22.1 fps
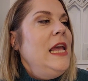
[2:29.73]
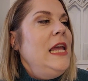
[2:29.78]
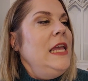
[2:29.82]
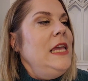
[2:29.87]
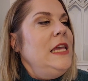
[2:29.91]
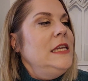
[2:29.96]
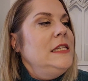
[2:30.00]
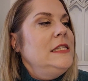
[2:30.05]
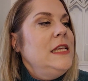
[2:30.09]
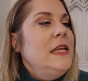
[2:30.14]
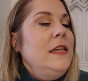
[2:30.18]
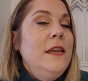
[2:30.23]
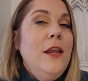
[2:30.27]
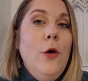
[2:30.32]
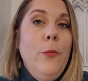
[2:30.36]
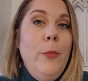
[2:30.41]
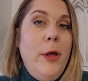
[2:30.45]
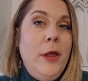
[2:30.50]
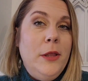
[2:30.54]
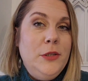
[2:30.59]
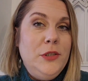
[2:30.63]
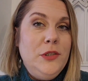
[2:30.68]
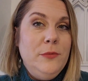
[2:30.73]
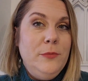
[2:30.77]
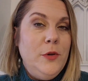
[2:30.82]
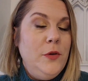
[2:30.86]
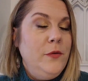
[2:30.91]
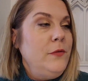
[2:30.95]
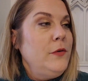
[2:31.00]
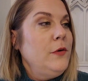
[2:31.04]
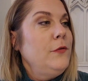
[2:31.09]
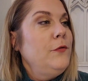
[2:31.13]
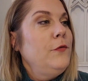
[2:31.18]
is nail polish
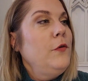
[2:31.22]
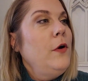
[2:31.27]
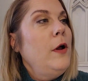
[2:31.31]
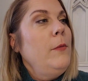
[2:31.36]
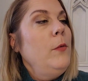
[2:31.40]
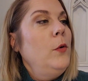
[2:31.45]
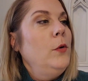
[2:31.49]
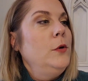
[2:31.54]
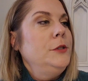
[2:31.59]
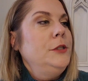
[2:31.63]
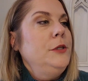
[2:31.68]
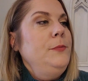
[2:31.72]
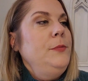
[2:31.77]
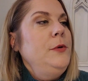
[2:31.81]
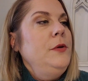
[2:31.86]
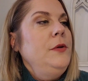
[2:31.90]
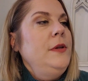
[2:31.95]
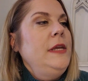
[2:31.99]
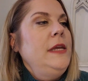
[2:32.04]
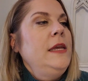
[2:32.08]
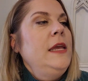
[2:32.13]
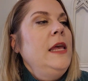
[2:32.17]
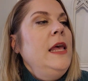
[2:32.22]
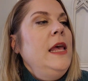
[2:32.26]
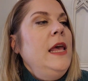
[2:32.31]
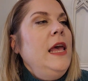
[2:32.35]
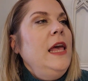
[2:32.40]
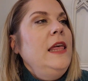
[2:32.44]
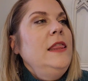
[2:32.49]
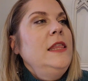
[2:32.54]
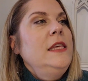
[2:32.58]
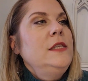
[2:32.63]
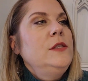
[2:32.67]
remover from Ulta Beauty.
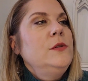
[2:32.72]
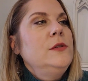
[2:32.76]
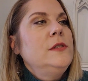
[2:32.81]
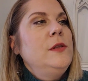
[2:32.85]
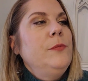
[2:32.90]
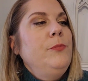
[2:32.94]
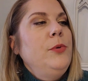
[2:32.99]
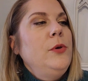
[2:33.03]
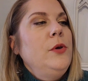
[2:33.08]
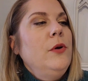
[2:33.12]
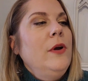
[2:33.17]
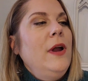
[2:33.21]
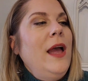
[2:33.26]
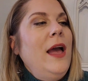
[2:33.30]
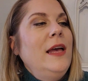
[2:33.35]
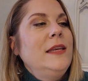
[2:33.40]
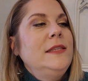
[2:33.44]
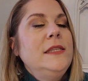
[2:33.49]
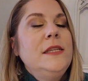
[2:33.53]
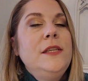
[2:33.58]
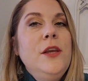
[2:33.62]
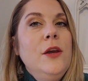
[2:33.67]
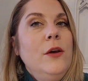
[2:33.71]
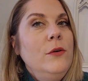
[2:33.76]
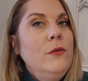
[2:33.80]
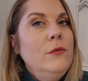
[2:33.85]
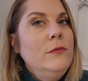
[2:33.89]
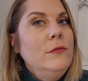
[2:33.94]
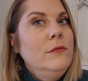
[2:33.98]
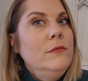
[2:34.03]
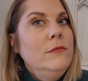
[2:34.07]
And this was the pure acetone